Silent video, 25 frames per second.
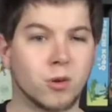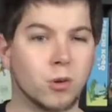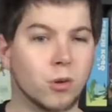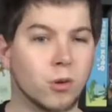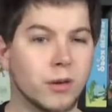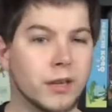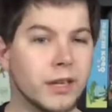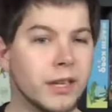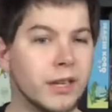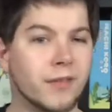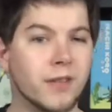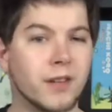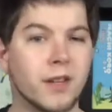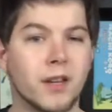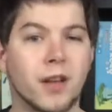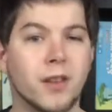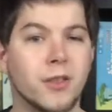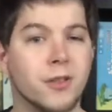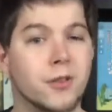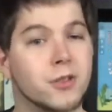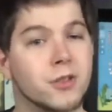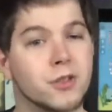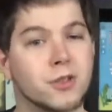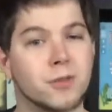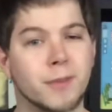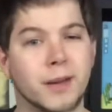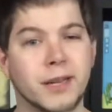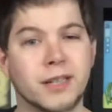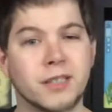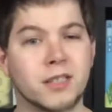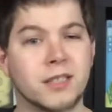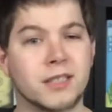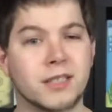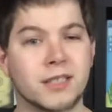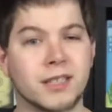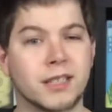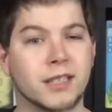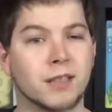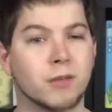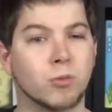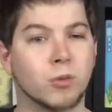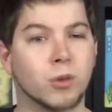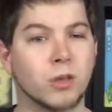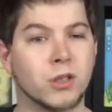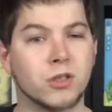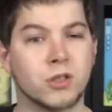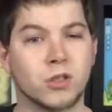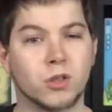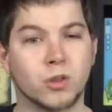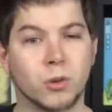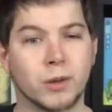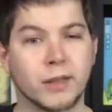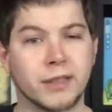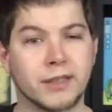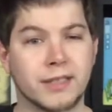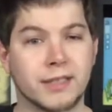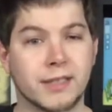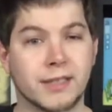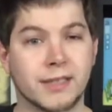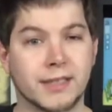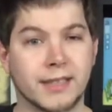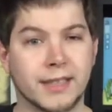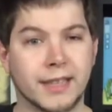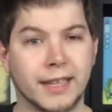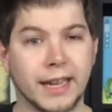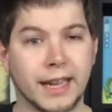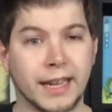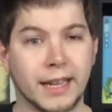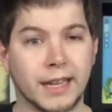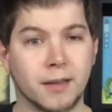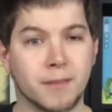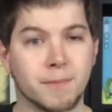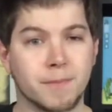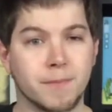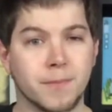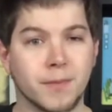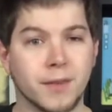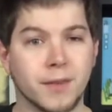or even others you might just think would enjoy this game,